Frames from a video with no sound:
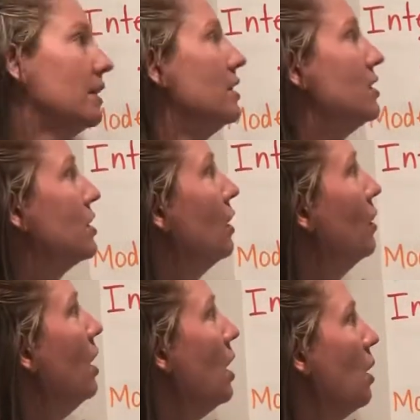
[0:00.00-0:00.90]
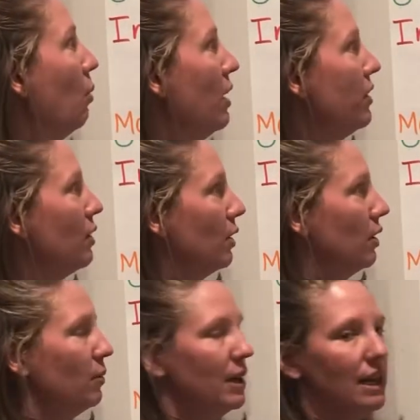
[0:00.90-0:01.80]
So with the
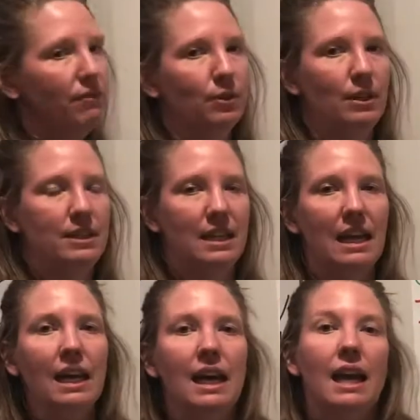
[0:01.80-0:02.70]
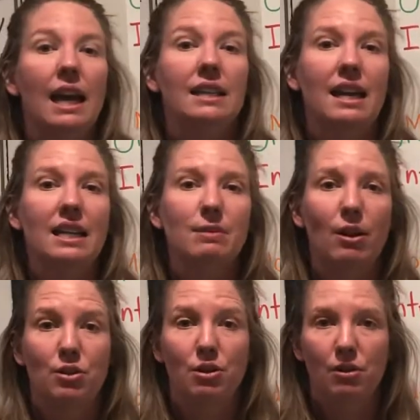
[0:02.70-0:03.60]
oral reading fluency, it takes
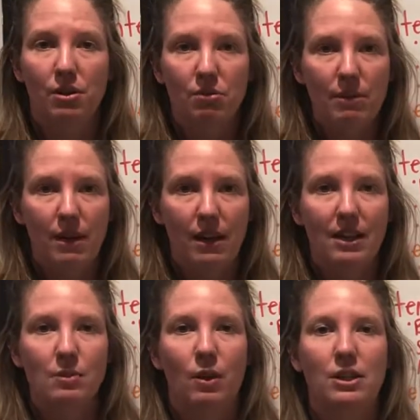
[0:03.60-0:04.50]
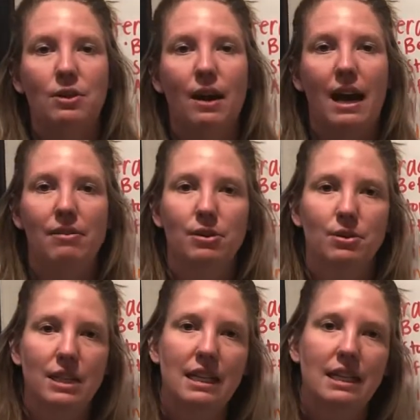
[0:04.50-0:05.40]
about 2 to 3 minutes once you have the
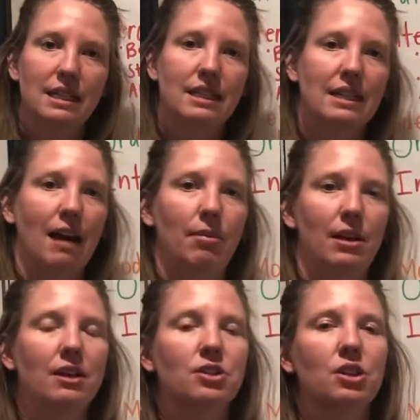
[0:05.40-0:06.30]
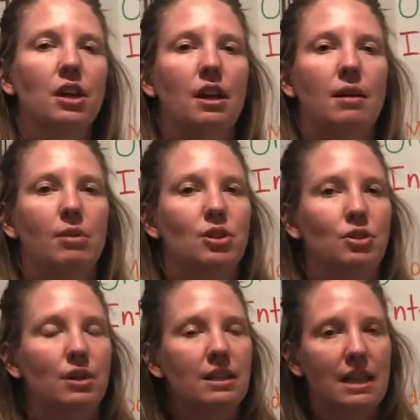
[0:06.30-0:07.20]
routines established, but
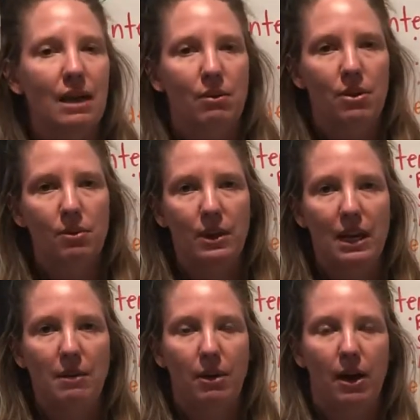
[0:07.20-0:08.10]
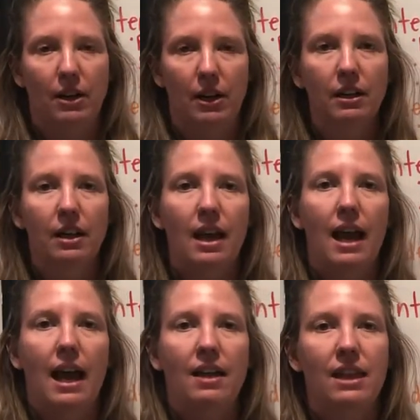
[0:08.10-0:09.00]
students get with a reading partner
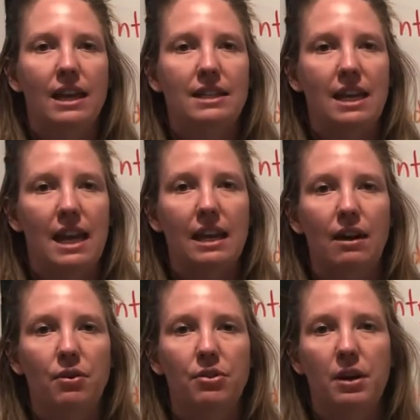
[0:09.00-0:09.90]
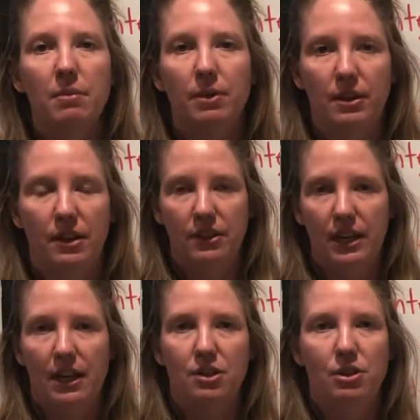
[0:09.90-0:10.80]
and they take out their book
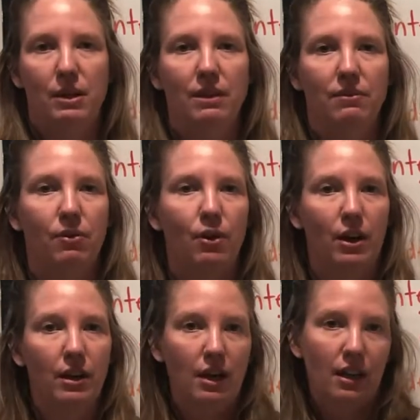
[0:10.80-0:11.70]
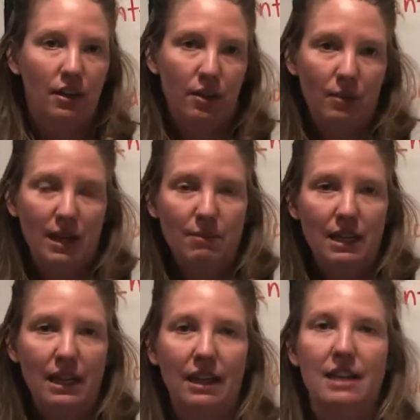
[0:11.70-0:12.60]
they are doing for the reading
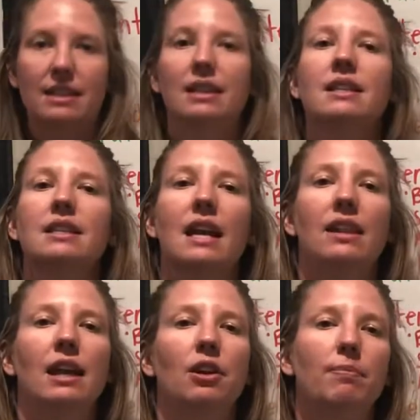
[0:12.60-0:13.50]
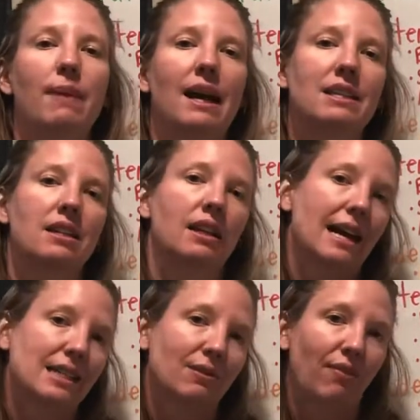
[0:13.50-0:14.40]
mini lessons and they look back to the
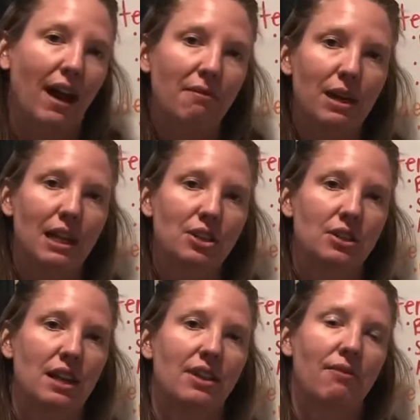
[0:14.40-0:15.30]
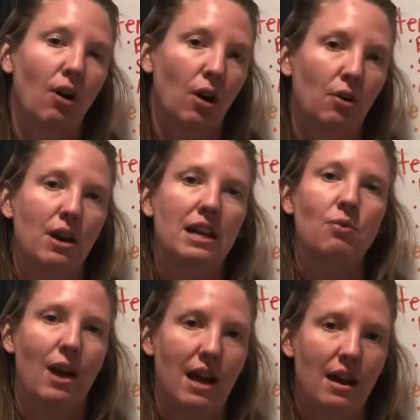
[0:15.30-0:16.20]
last 5 pages that they've already
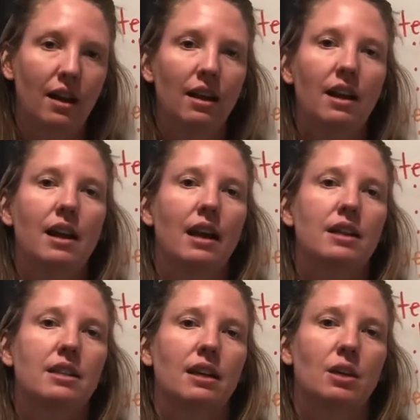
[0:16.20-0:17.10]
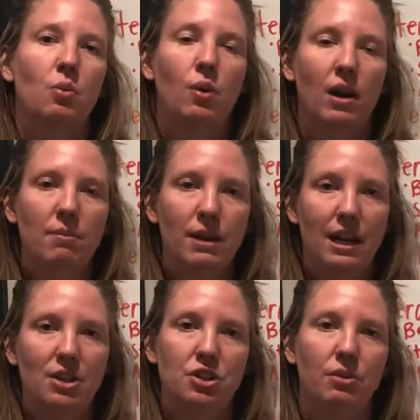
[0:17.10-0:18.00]
read and select 1
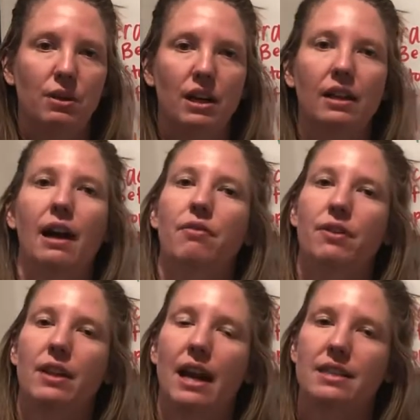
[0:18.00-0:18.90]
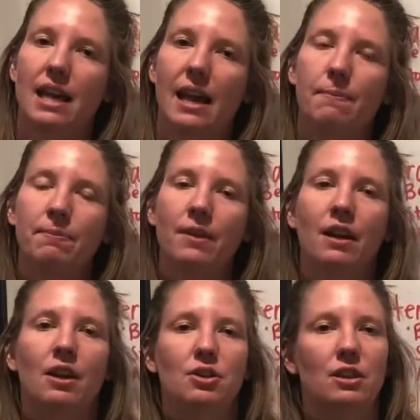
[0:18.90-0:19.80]
page to read aloud for that day.
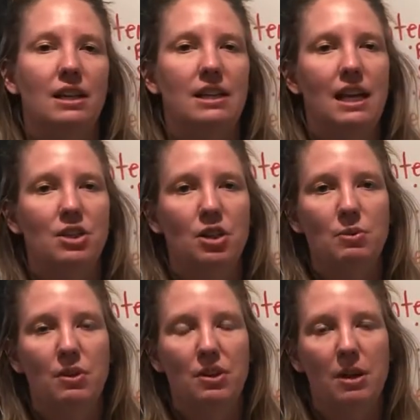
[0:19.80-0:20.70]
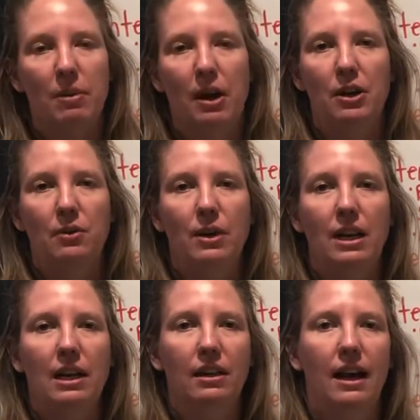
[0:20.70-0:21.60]
So they take turns with their partner
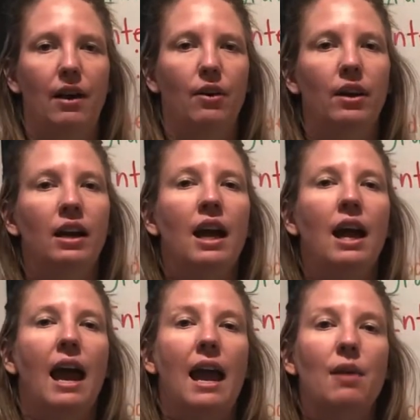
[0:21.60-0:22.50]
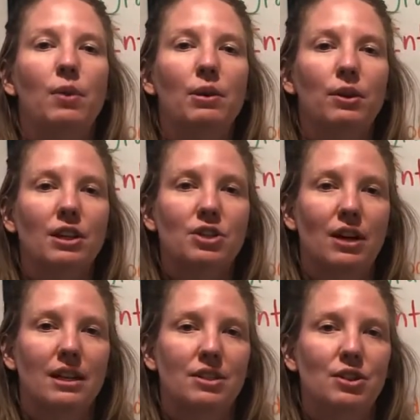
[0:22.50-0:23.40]
reading aloud. And we really
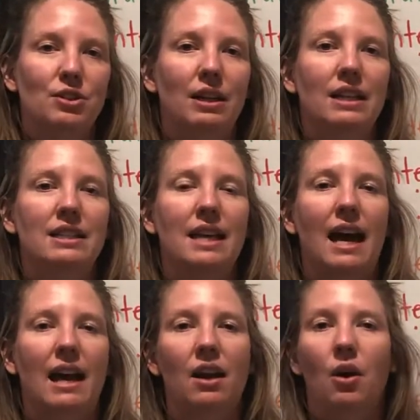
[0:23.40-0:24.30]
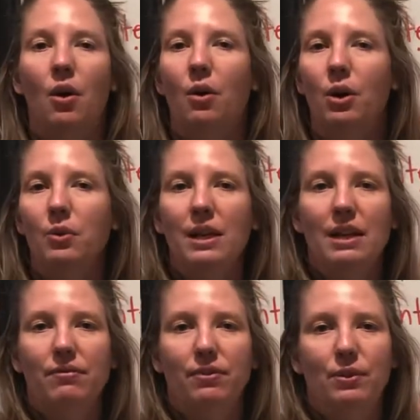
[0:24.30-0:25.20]
stress to students that oral
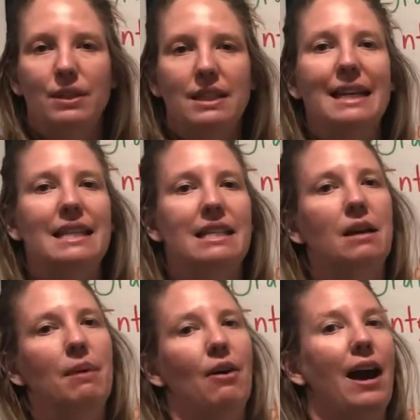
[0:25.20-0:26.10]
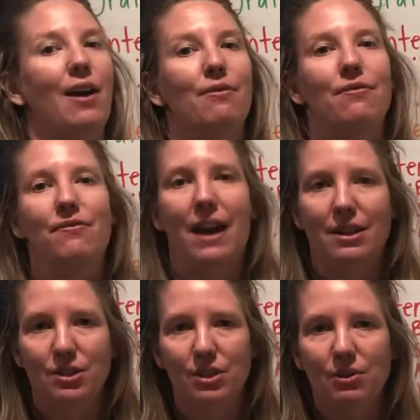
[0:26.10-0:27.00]
reading fluency isn't about how
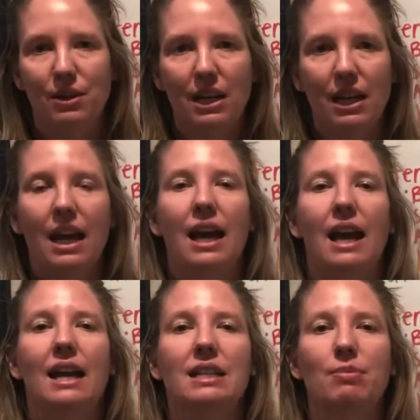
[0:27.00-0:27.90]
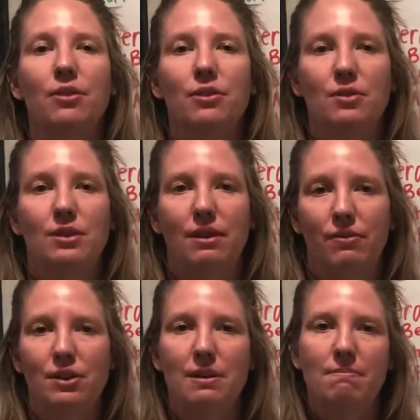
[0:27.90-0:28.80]
fast you read, it's about those
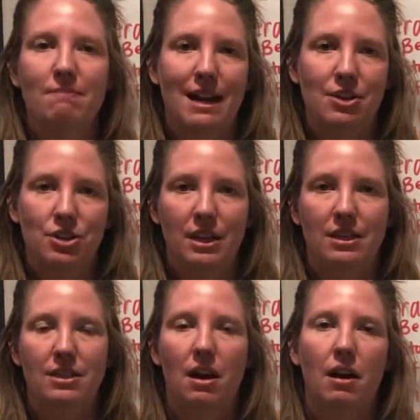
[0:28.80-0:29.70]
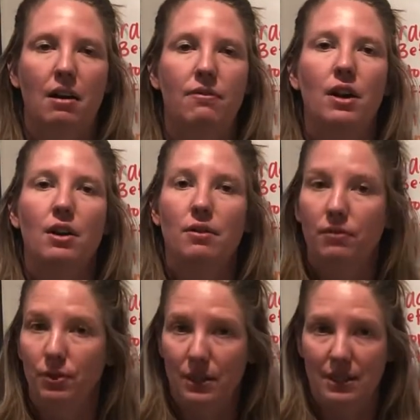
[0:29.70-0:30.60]
different dimensions of
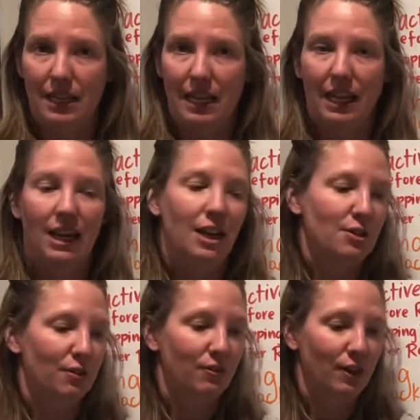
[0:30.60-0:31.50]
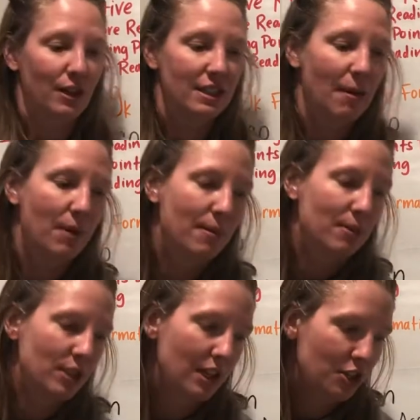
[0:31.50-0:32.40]
fluency. So for example, I'm
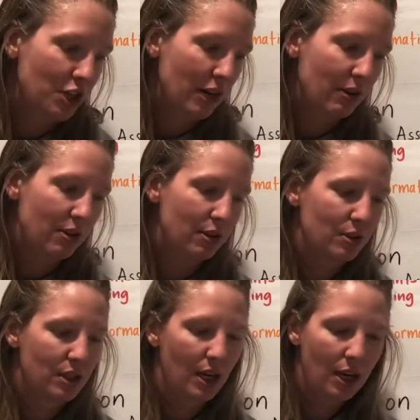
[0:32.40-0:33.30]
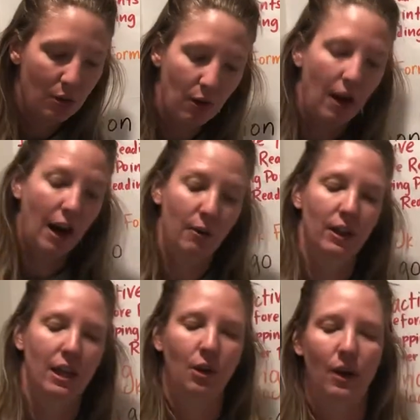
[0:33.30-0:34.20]
just going to share what those are
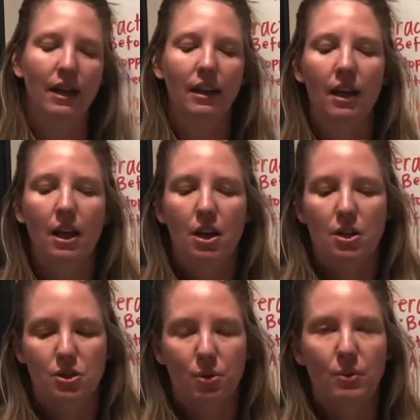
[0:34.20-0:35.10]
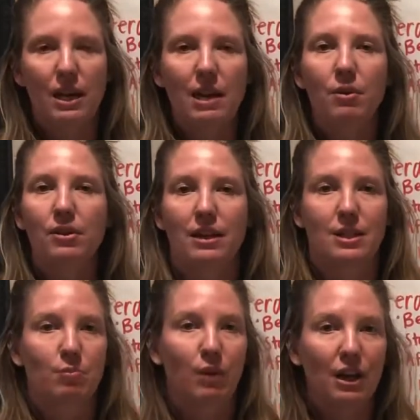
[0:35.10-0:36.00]
really quick. So reading with
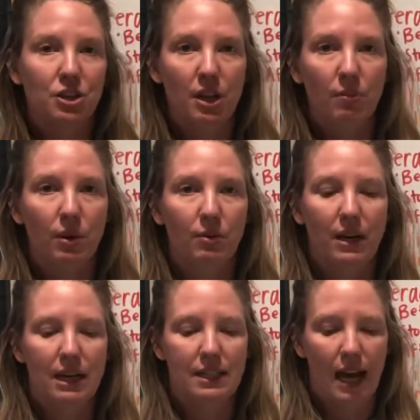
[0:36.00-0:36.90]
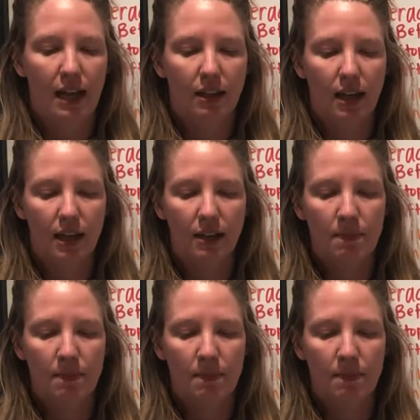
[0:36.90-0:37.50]
expression when reading dialogue,